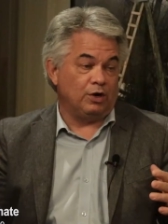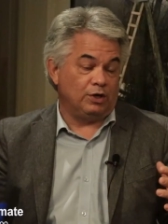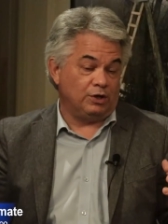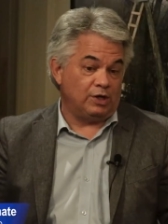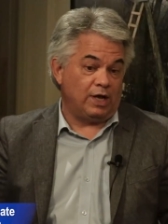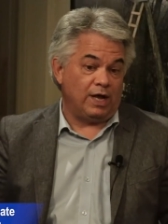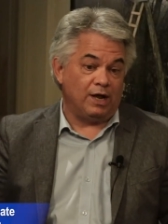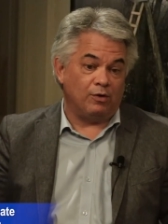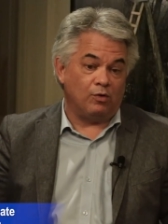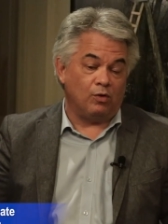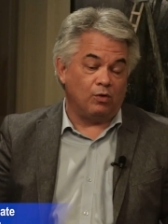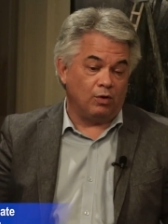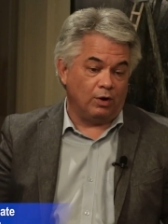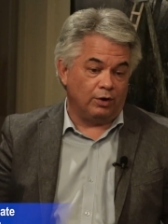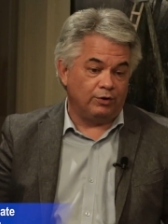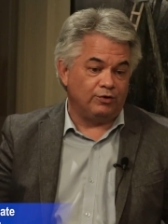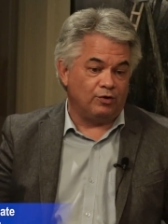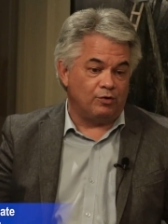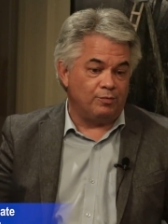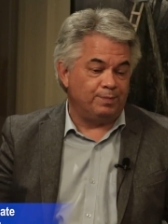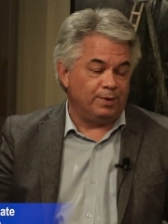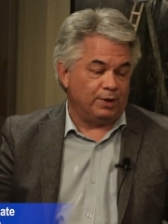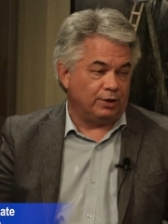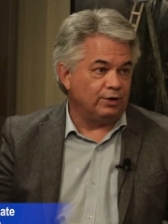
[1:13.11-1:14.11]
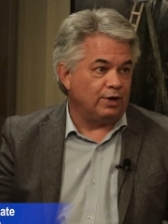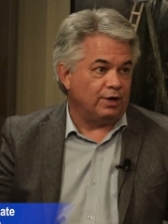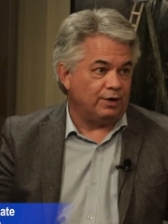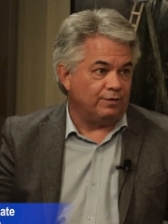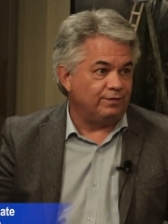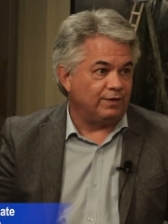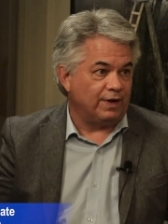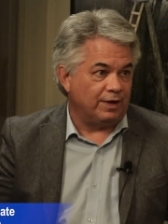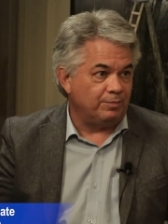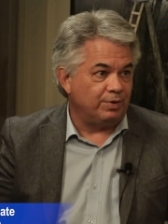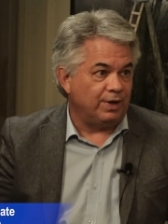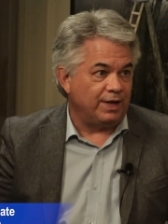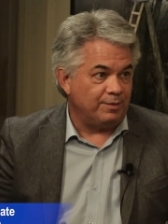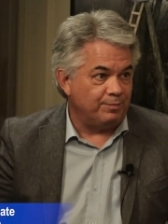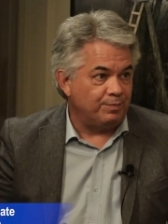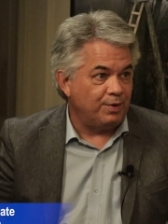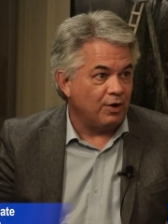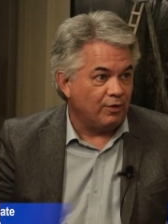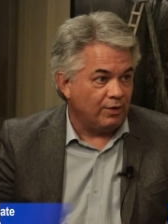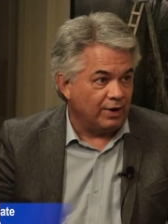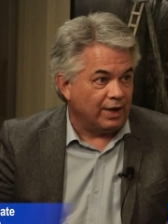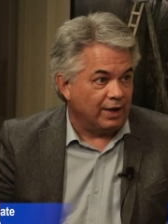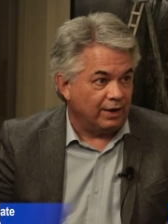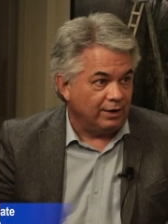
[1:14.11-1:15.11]
or, or don't build on a floodplain,
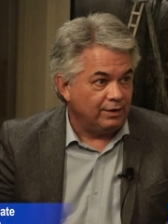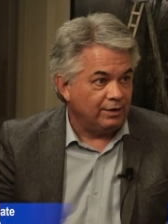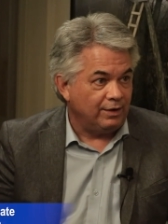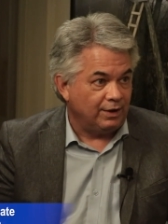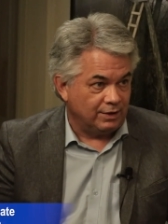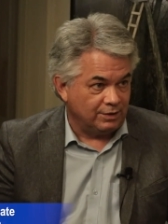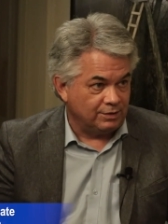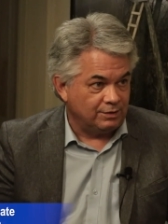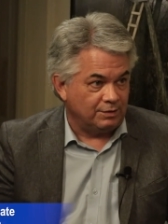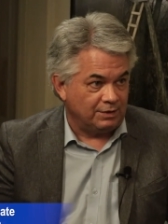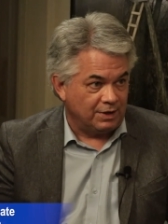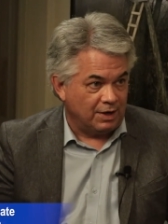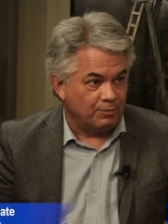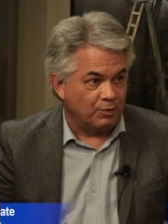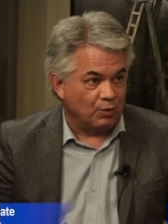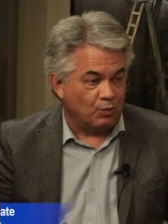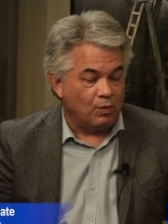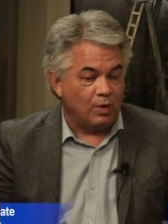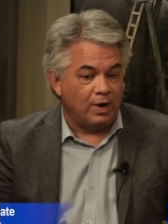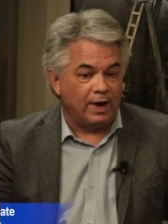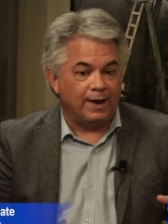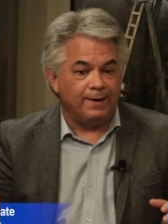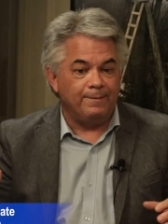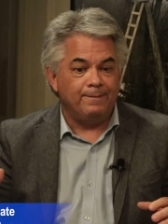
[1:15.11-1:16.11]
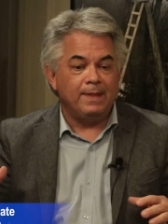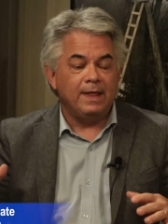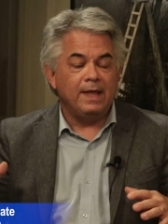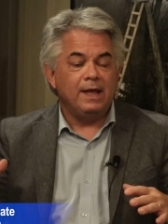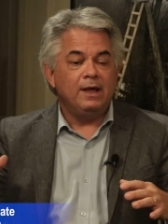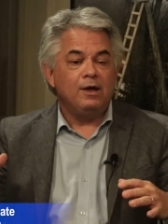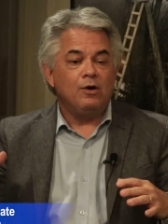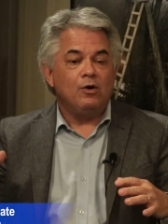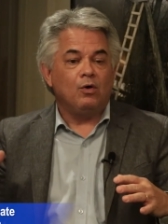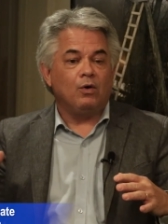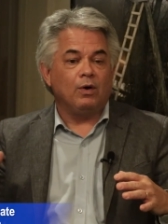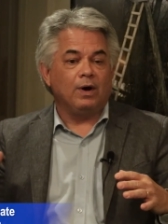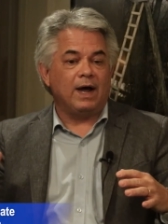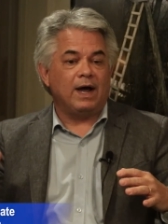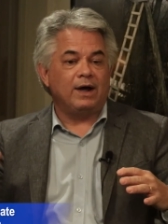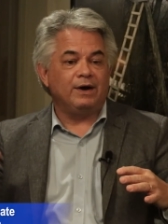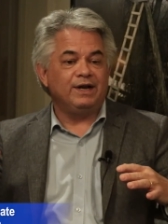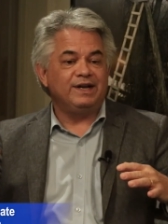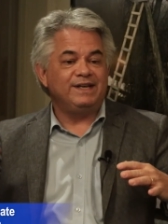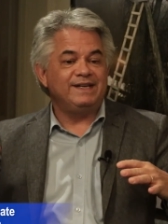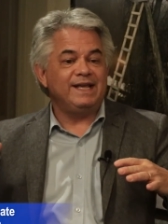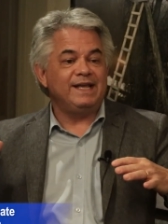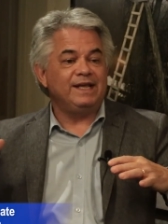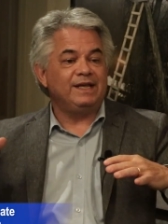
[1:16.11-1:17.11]
period, right. Number one. Or how
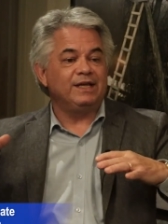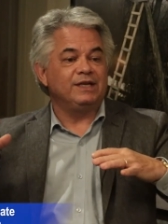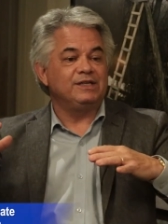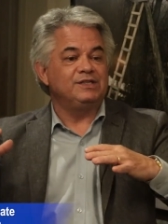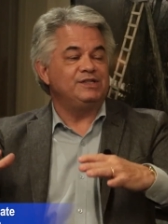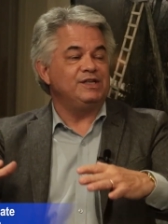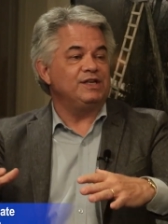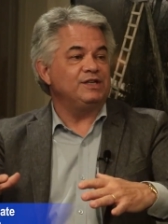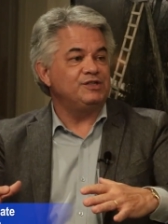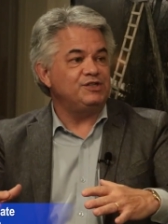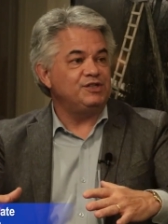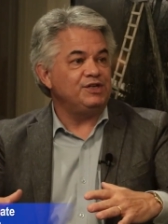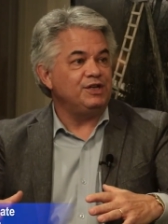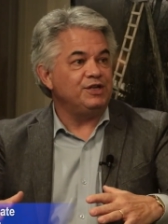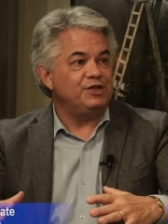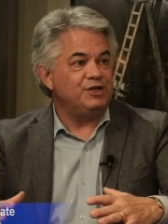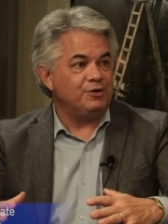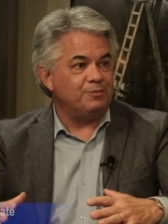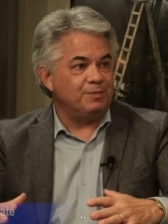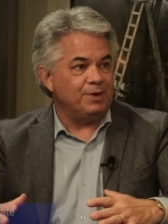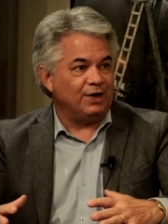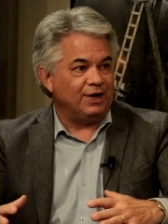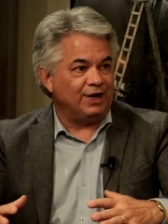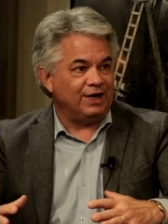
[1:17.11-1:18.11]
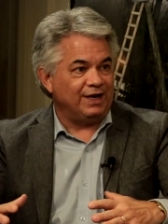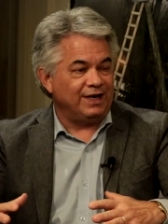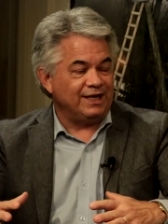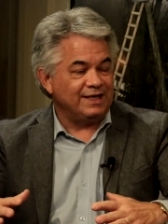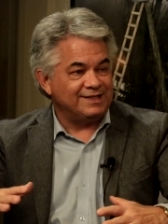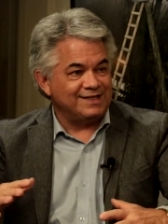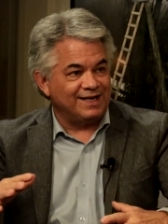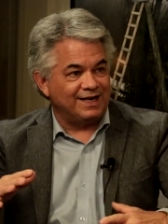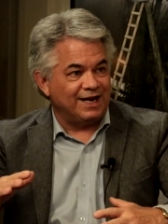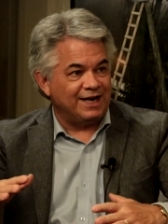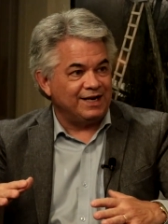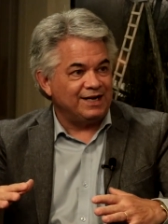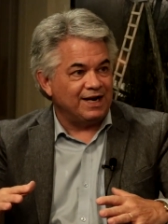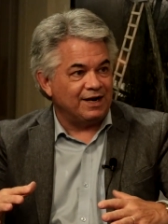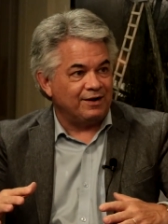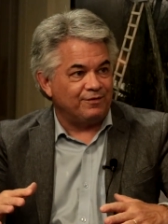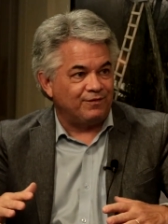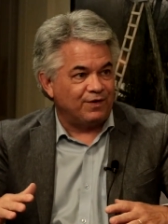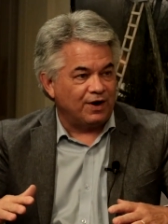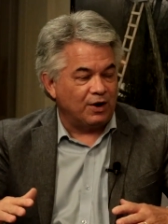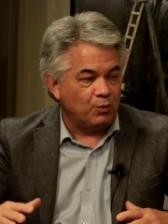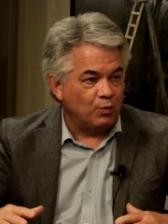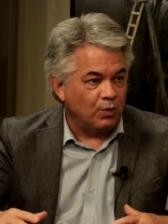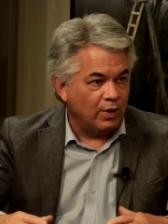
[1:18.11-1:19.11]
to take existing communities and
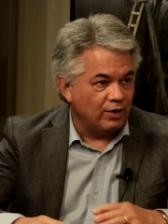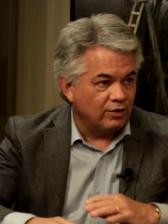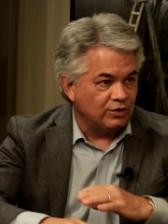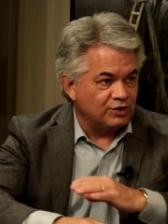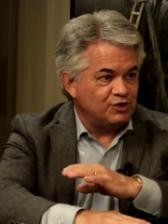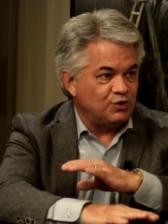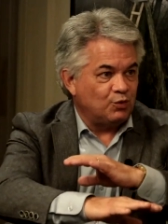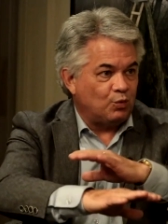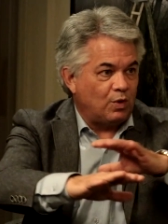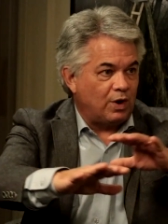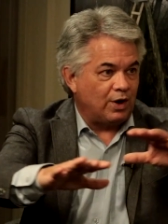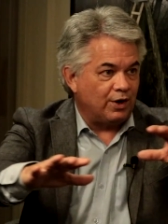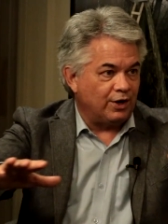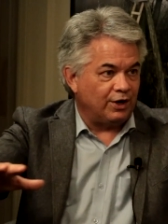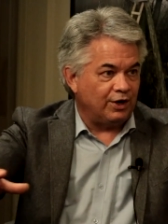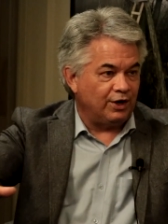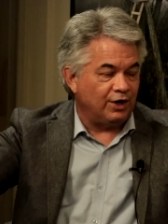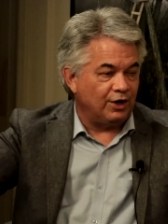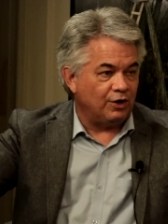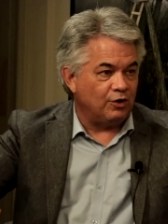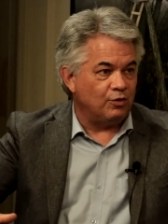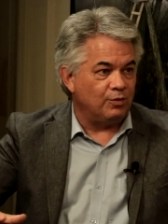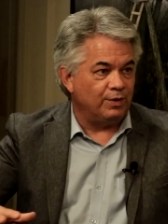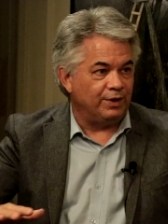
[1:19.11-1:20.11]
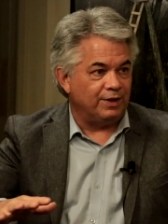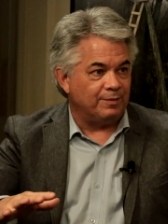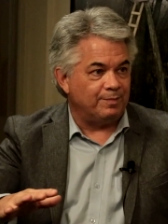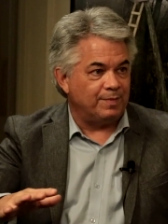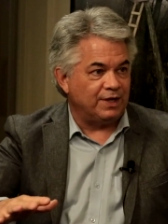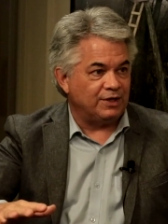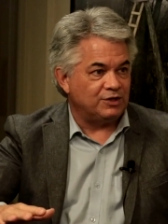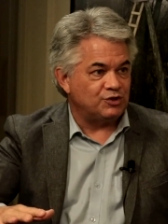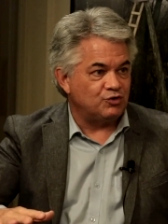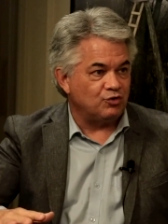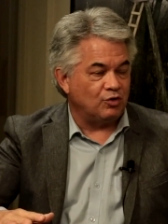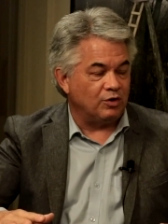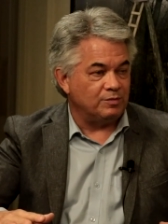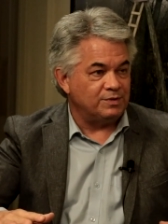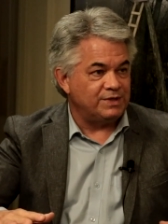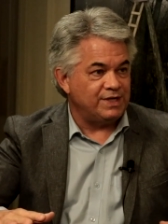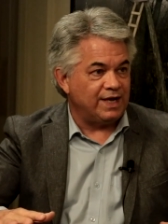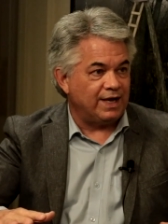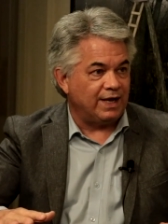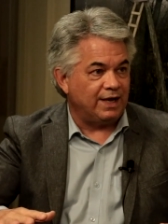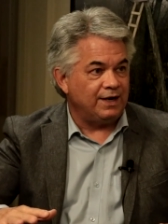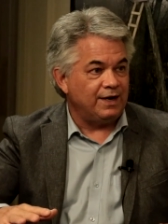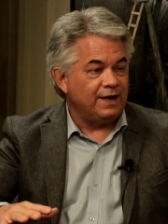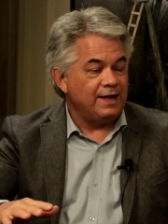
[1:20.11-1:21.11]
identify where is the water going to go when the big storms
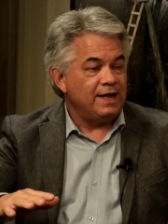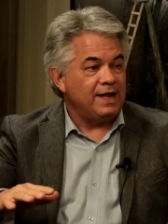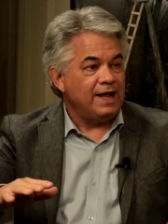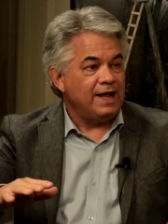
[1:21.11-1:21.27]
hit,